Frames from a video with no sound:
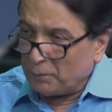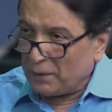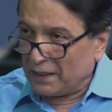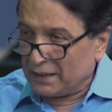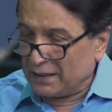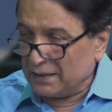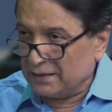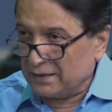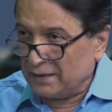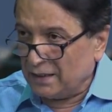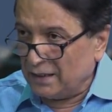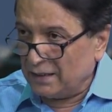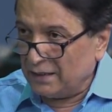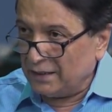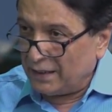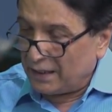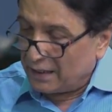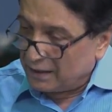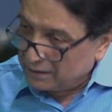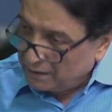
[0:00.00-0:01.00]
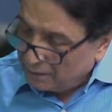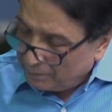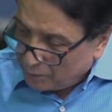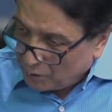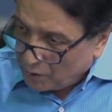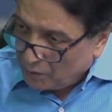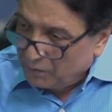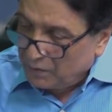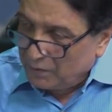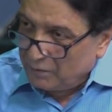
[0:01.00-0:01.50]
Pakistan, the other
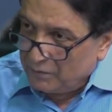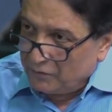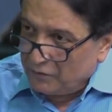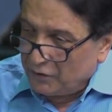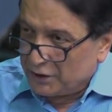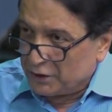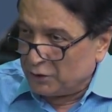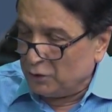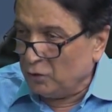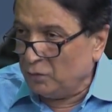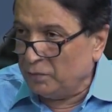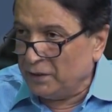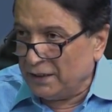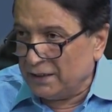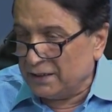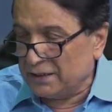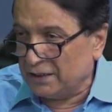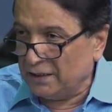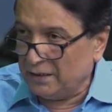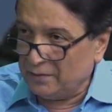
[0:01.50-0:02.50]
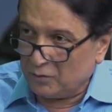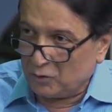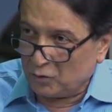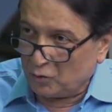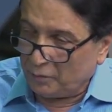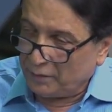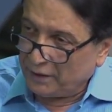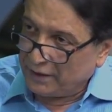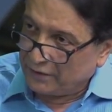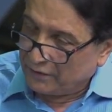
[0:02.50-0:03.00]
problem which nobody seems
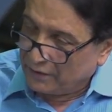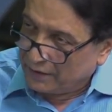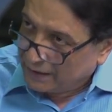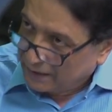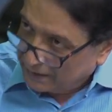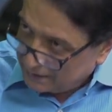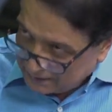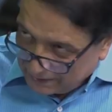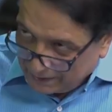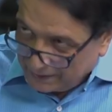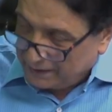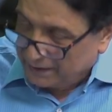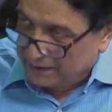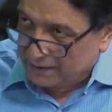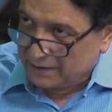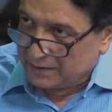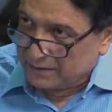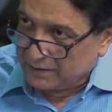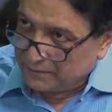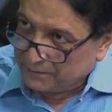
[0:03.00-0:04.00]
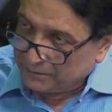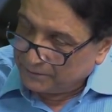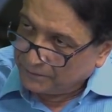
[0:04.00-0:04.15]
to be realizing is